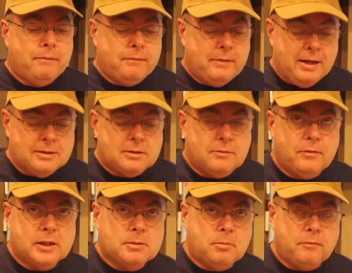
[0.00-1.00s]
That's the
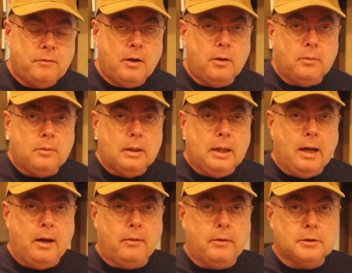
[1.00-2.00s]
Visible phone.
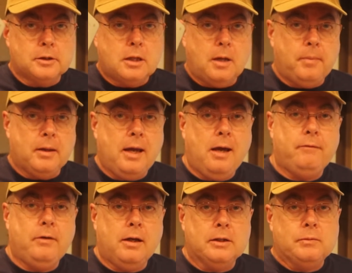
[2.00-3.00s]
Now, there's a couple of
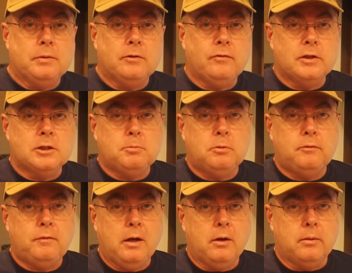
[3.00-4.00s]
caveats with the Visible
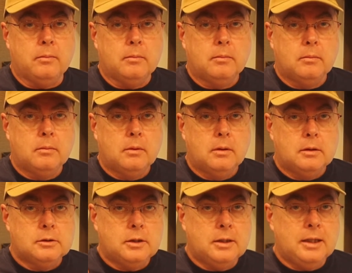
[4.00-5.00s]
phone,
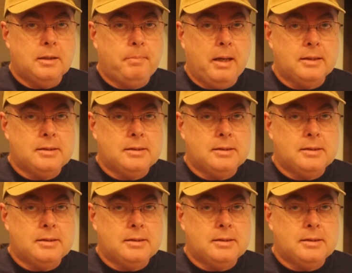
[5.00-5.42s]
so you need to pay